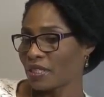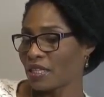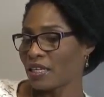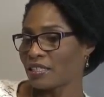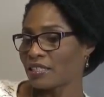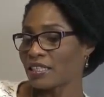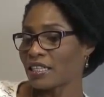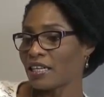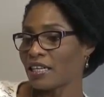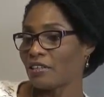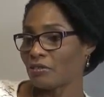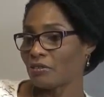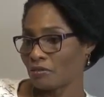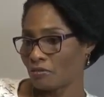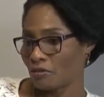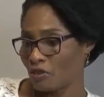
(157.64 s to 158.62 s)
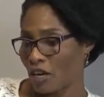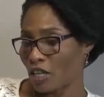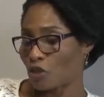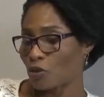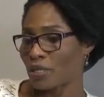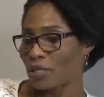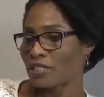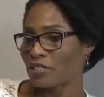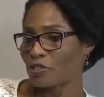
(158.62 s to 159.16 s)
as, you know,
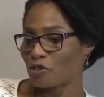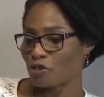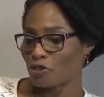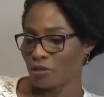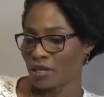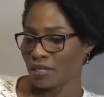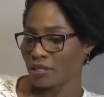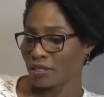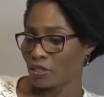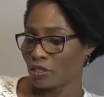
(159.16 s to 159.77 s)
graduating students.